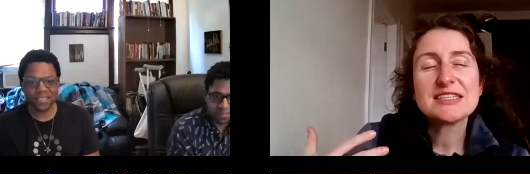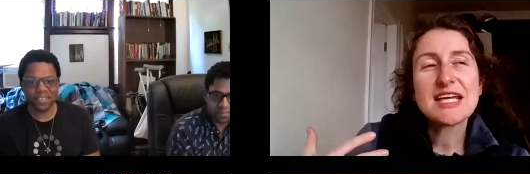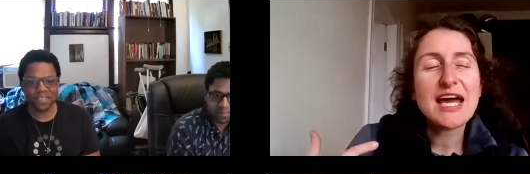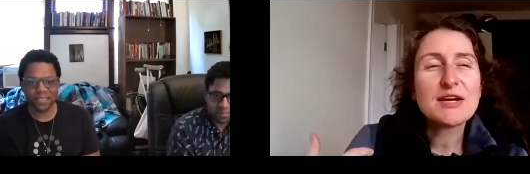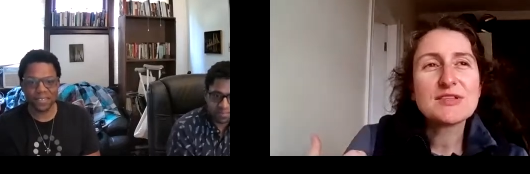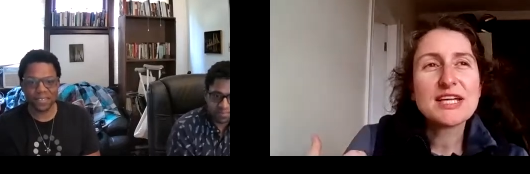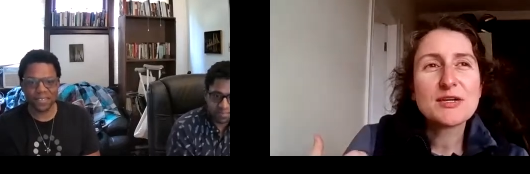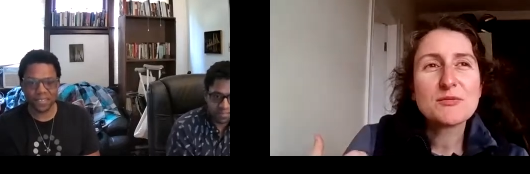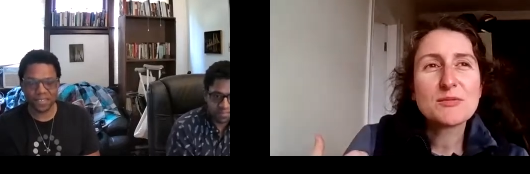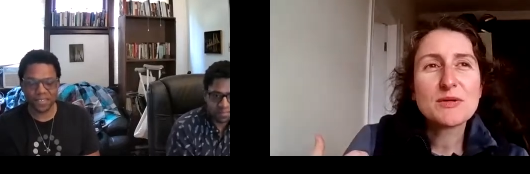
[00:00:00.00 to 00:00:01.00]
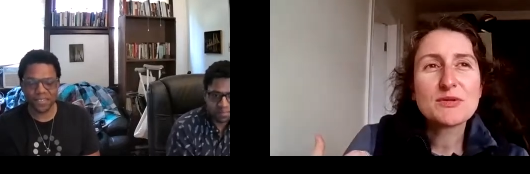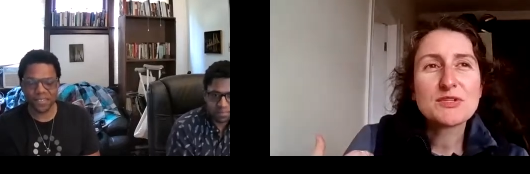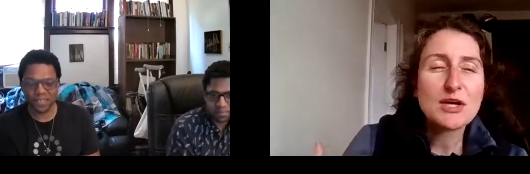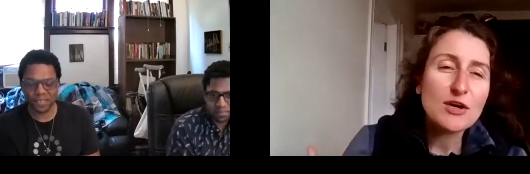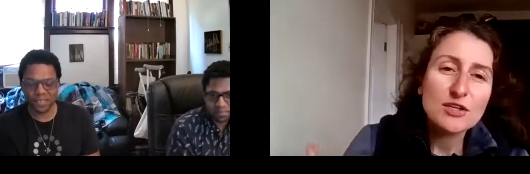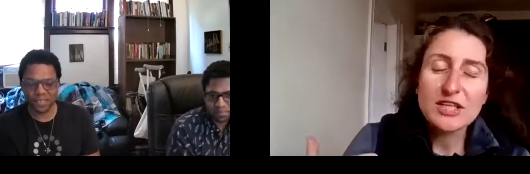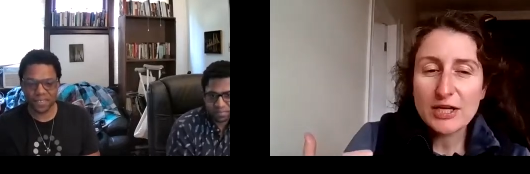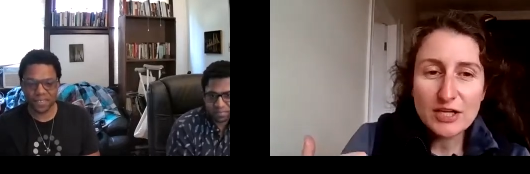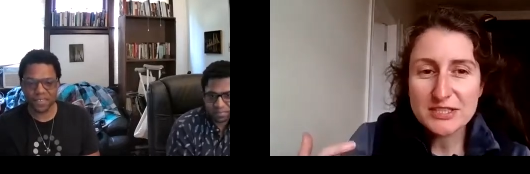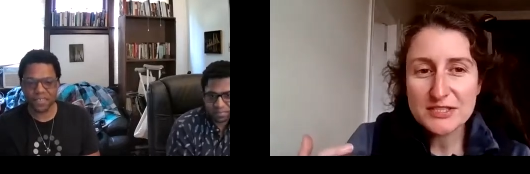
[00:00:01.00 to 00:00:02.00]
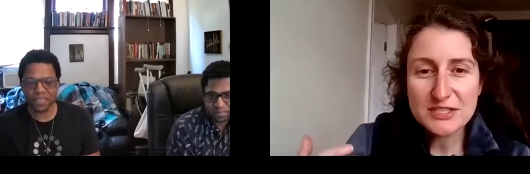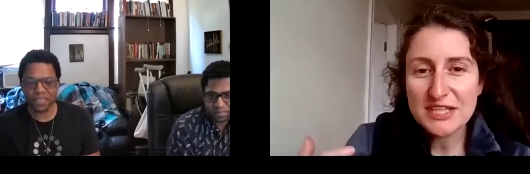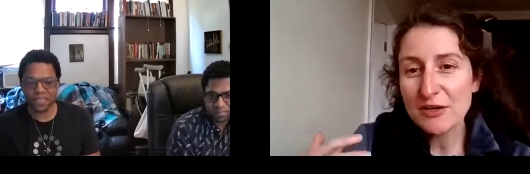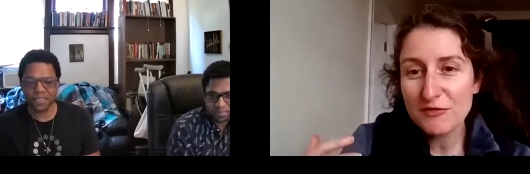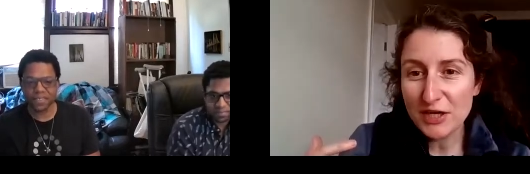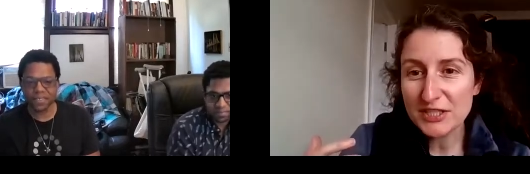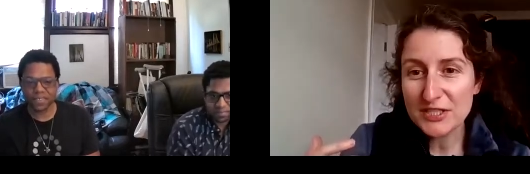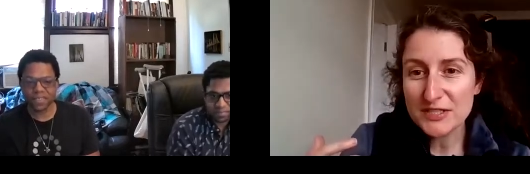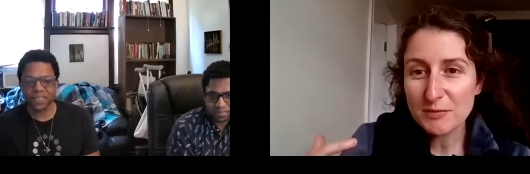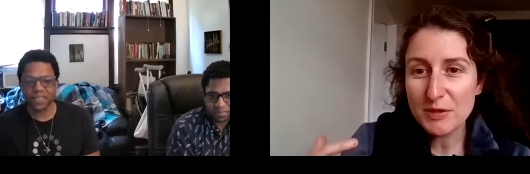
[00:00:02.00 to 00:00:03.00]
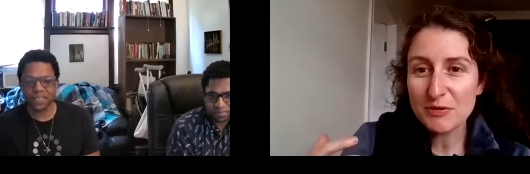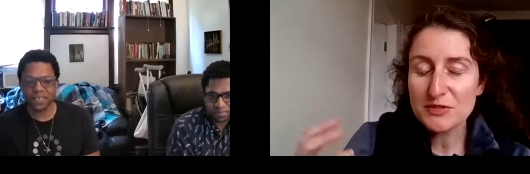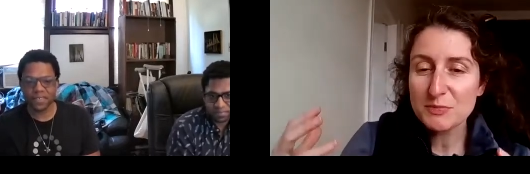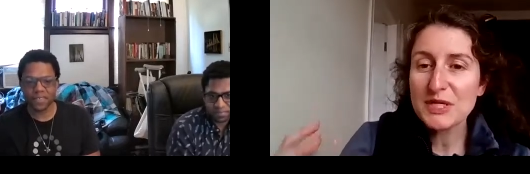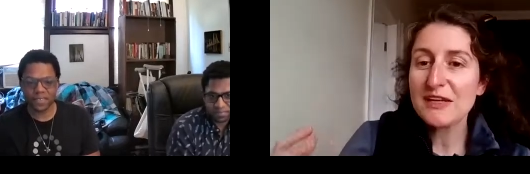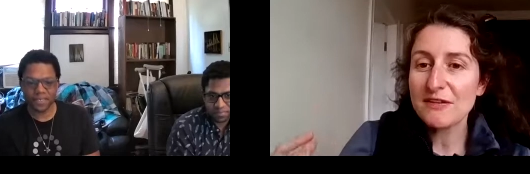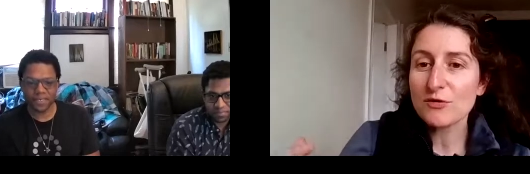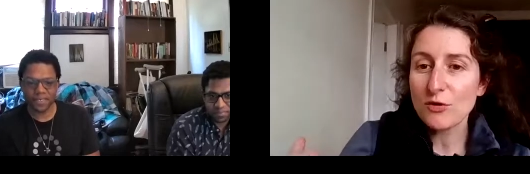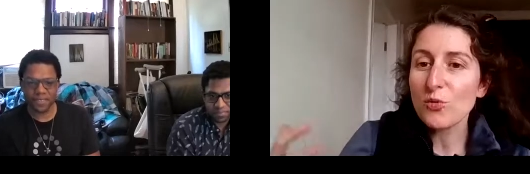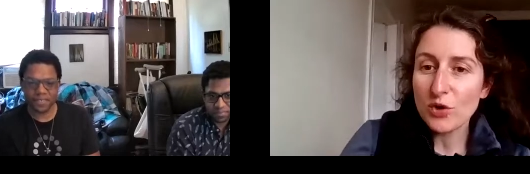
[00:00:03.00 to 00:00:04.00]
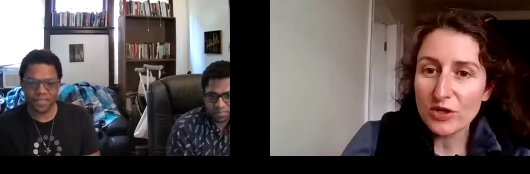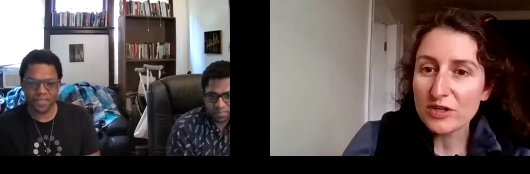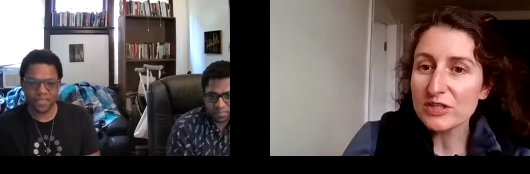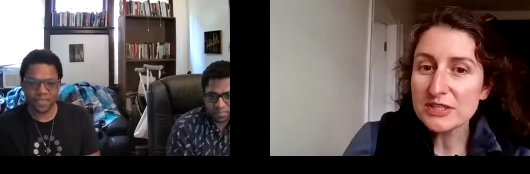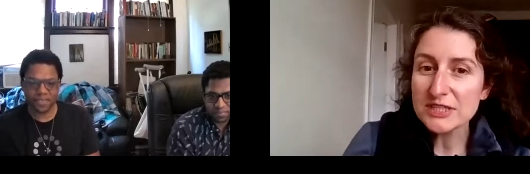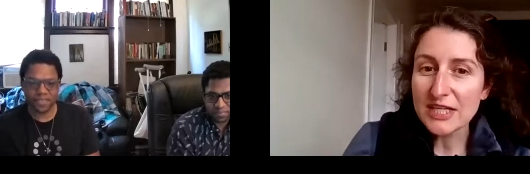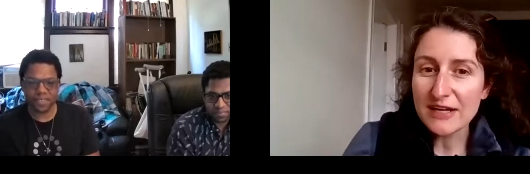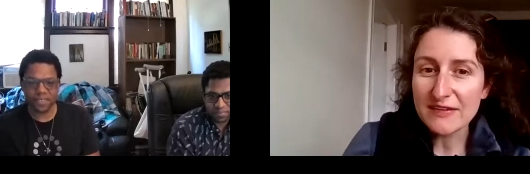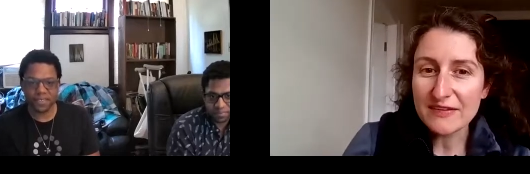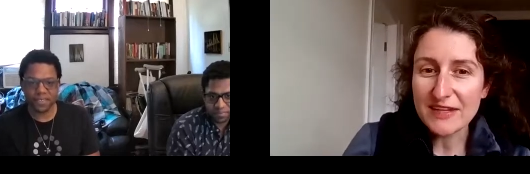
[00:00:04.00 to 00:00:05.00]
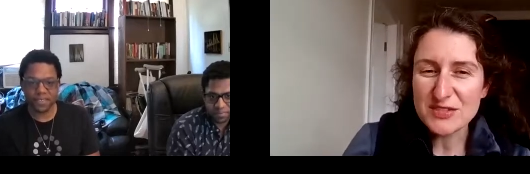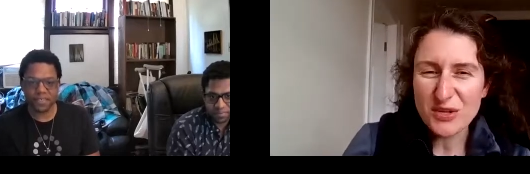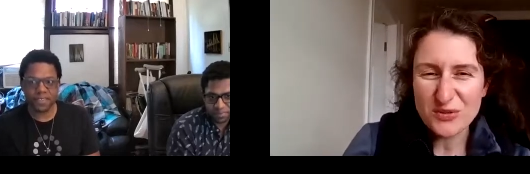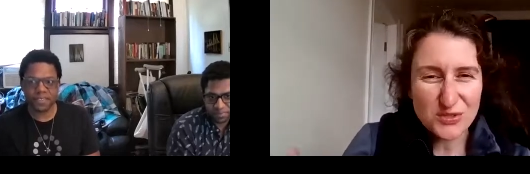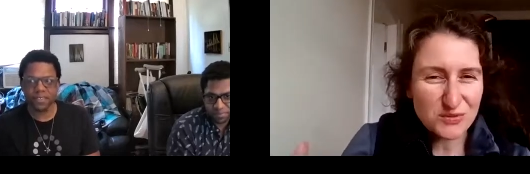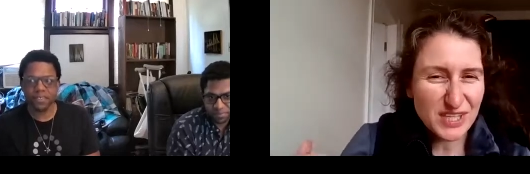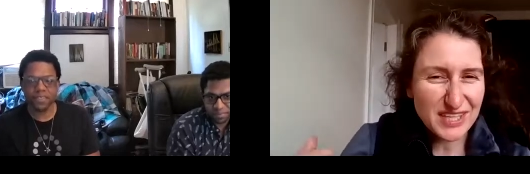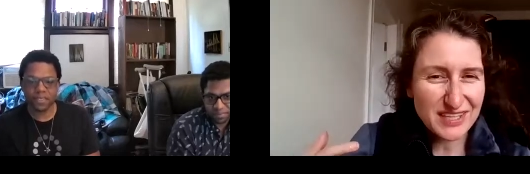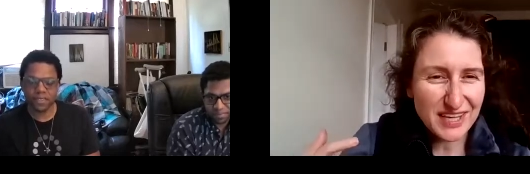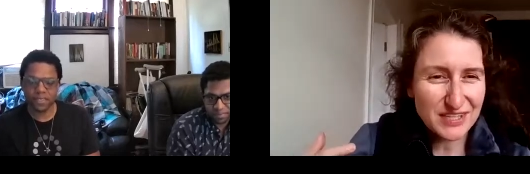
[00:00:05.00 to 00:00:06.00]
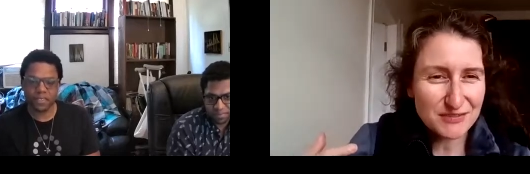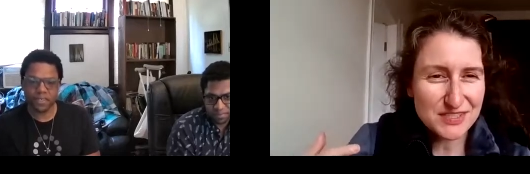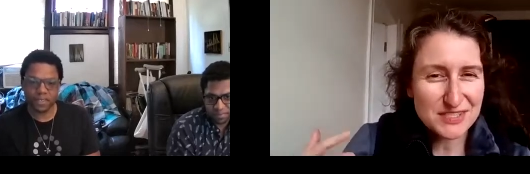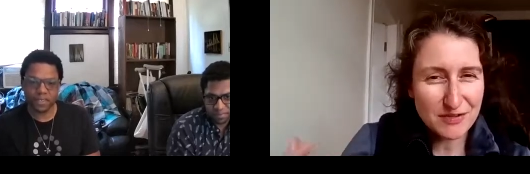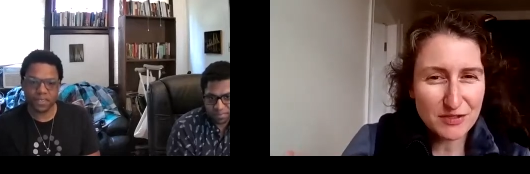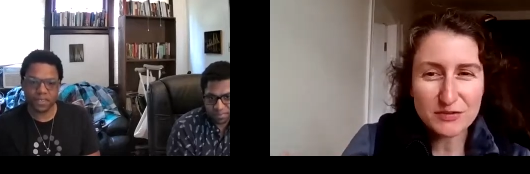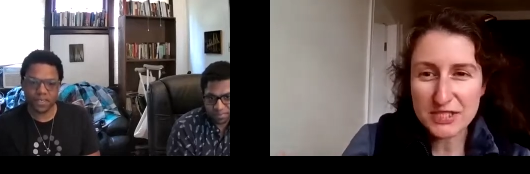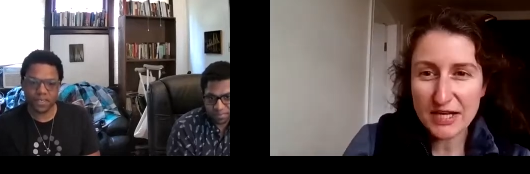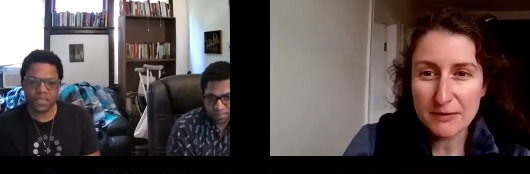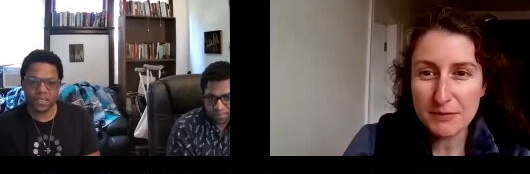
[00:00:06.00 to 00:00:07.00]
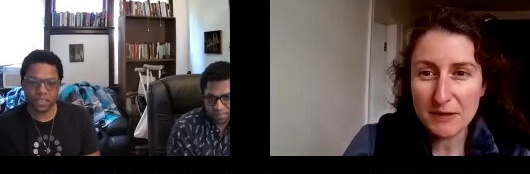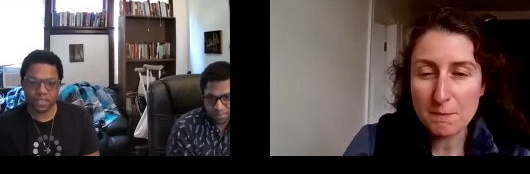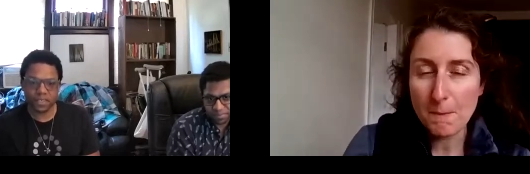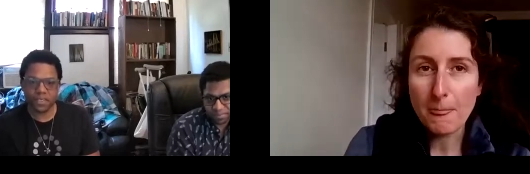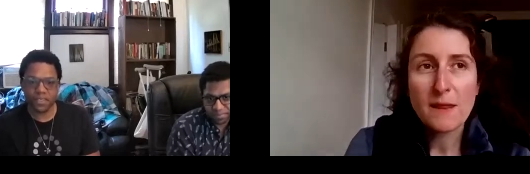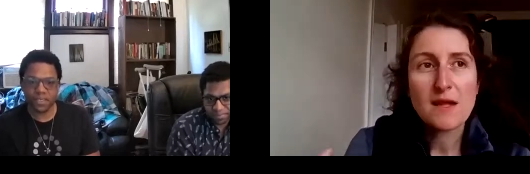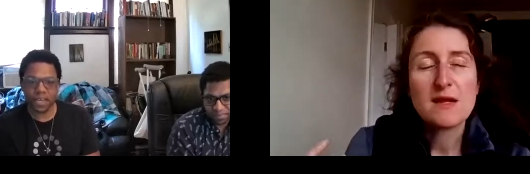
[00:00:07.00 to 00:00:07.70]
Speaker 1: like I don't like it when people say, "Oh, like autistic." Think of autistic people as being in their own world. I think that's also like kind of a stereotype and